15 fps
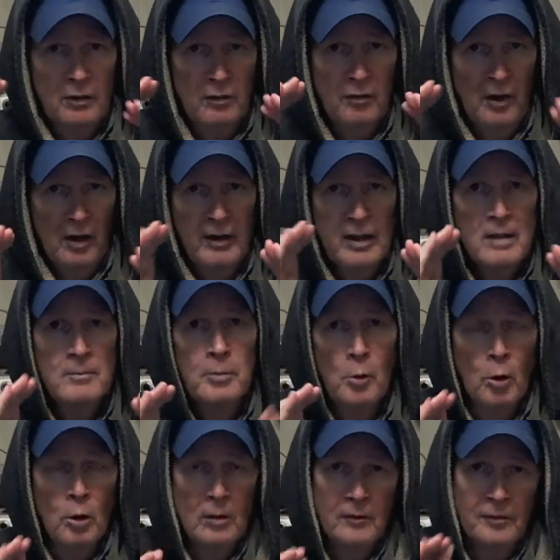very
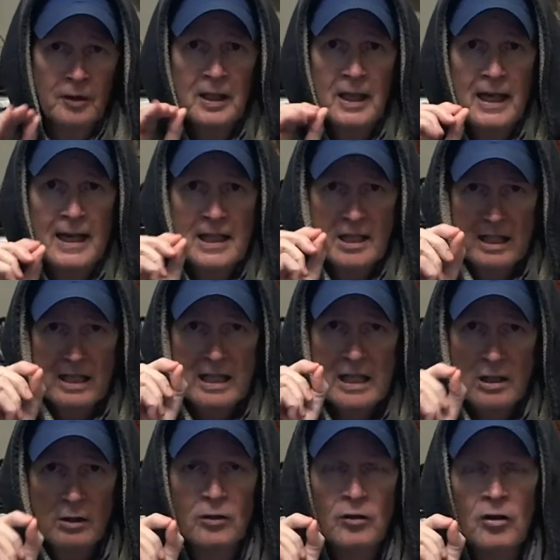important for casting these
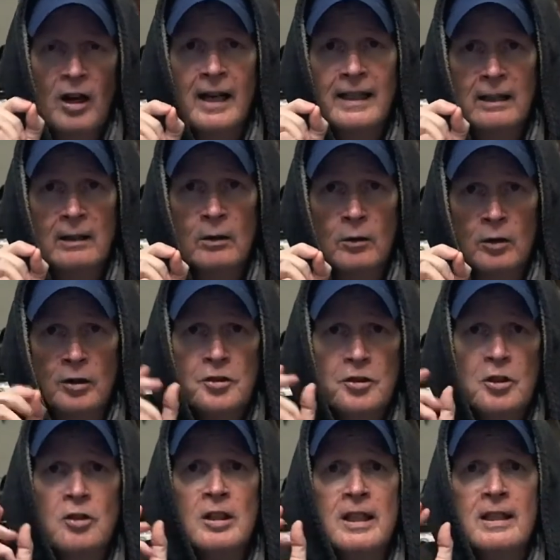little tiny lures.
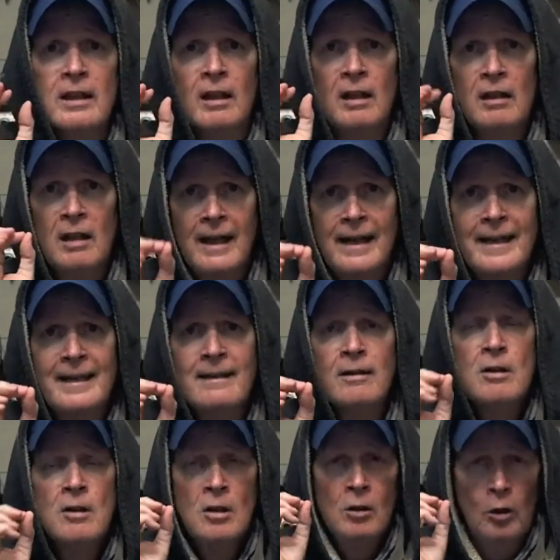You need a light
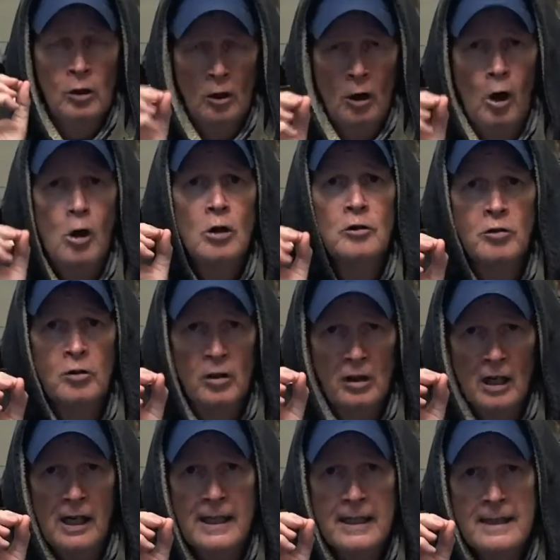or
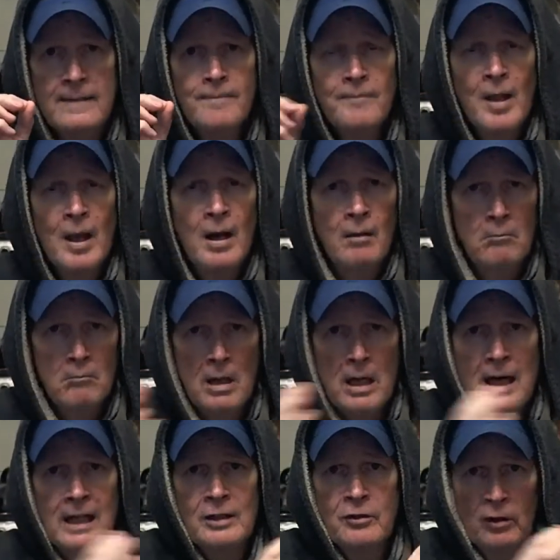ultralight
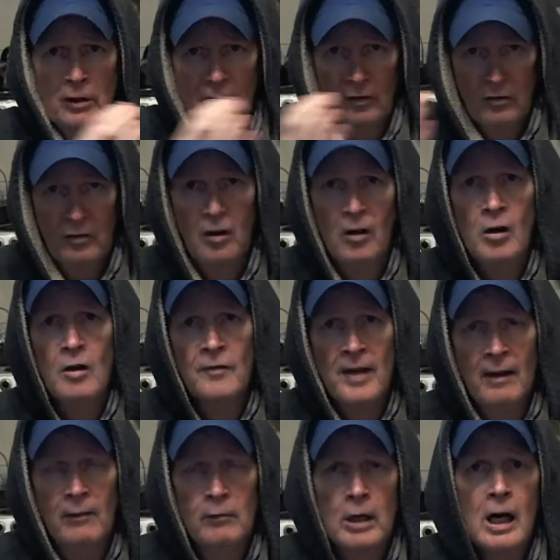modulus on
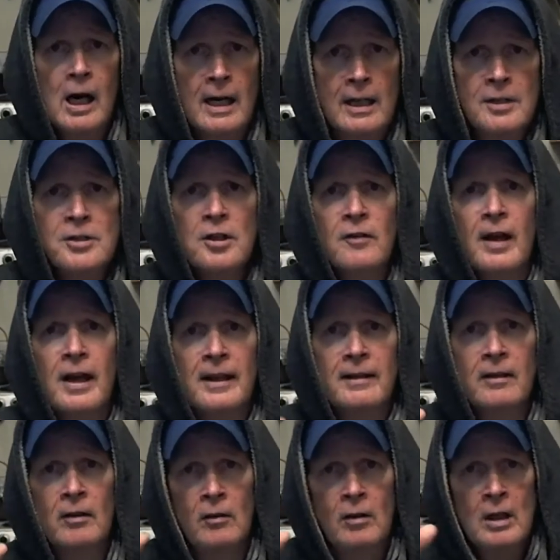that rod so that
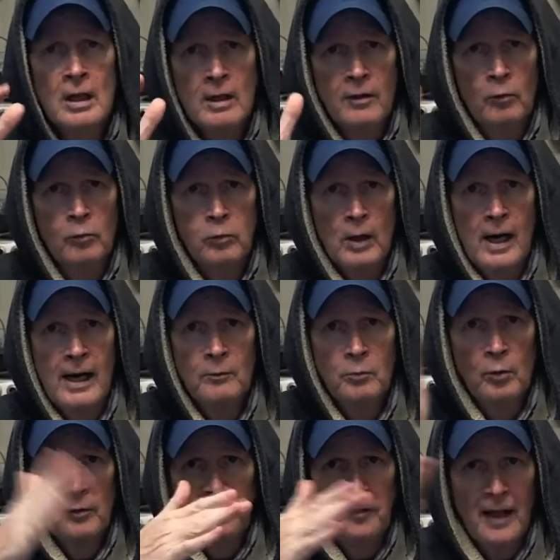the rod
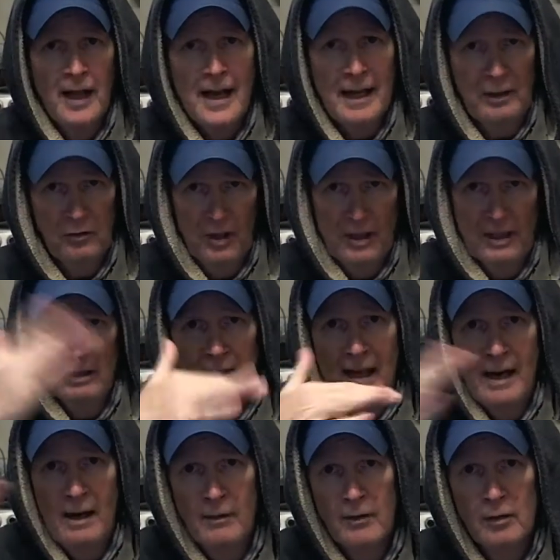will flex and
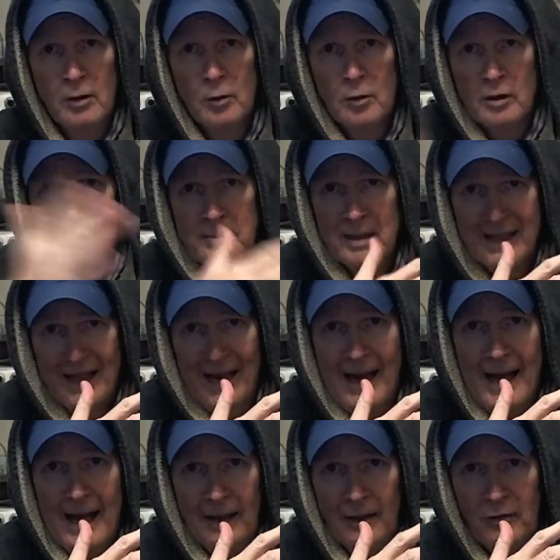allow the lure to be
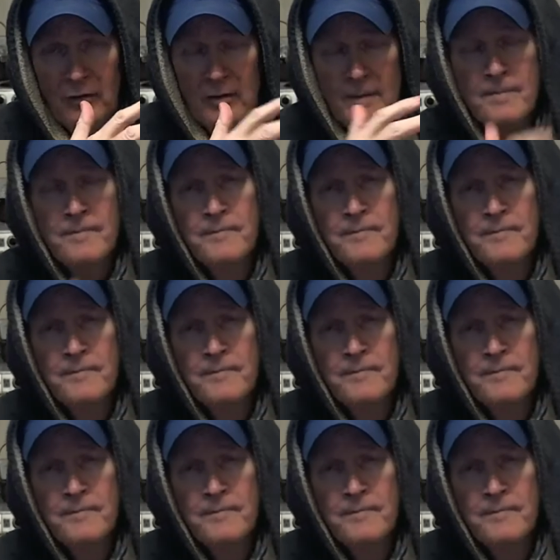cast.